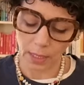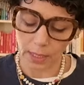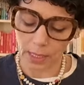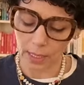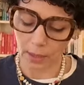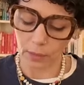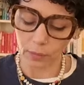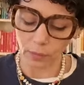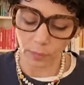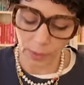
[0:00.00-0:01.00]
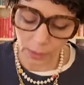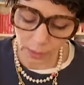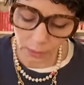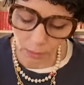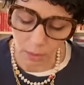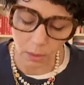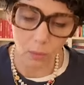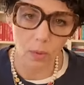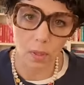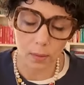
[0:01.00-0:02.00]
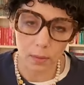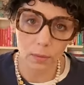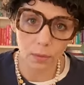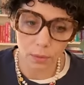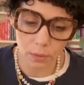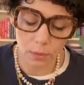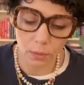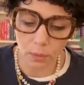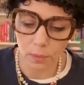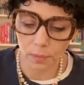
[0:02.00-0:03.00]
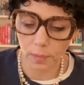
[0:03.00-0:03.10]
And I had a really long walk to school.